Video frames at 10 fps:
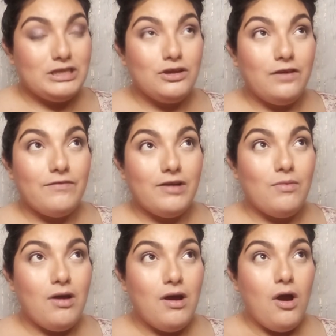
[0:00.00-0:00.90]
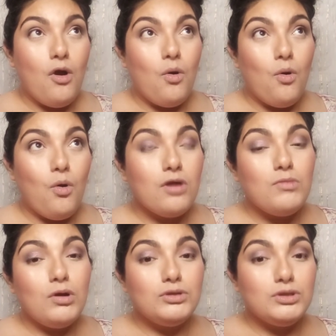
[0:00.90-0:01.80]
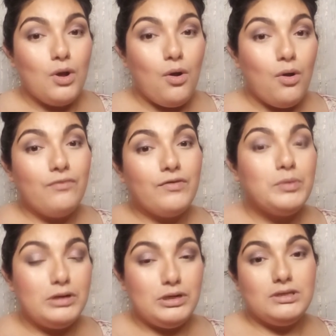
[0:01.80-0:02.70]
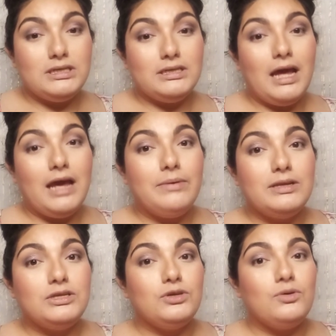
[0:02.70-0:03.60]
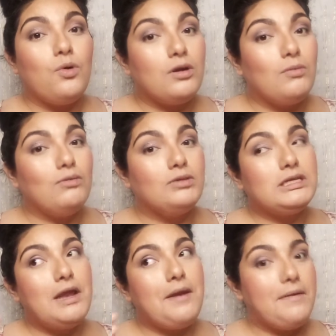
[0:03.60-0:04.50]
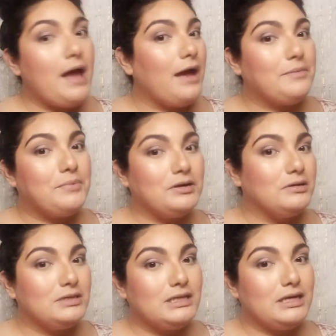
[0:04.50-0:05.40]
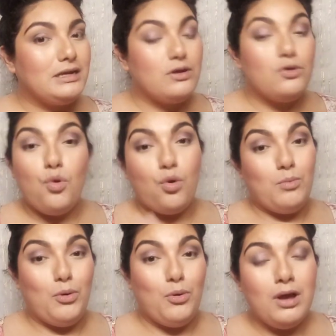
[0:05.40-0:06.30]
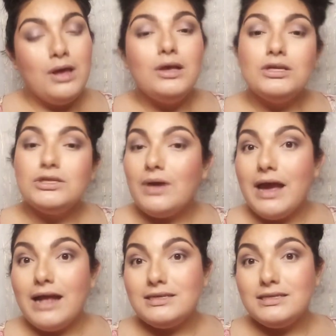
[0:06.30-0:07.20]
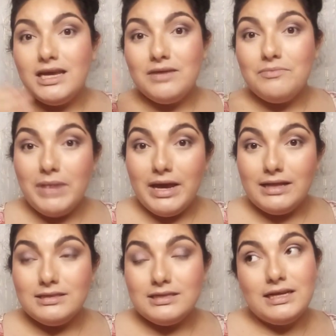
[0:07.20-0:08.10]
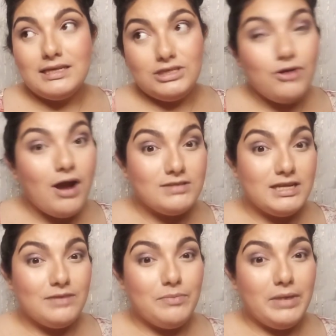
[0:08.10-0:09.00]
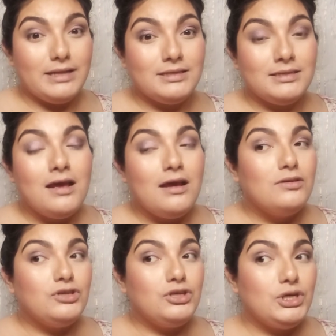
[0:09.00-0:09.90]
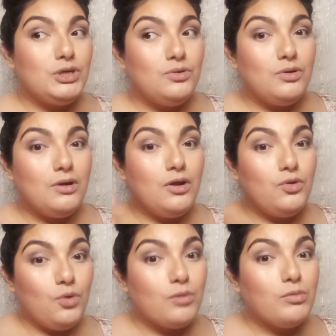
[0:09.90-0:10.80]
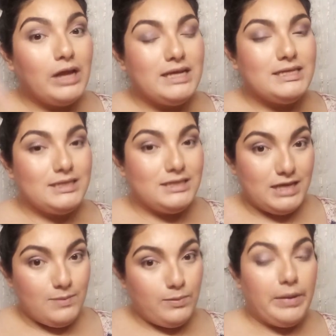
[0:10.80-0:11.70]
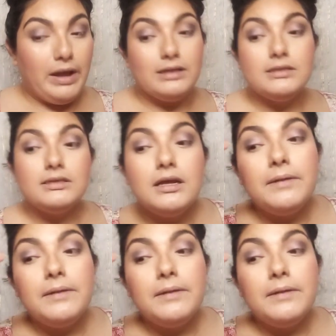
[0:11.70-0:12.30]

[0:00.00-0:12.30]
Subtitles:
So from hormones overproducing, I went to hormones not producing normal. So I had to take meds, and I still have to take meds to normalize it, to keep it balanced.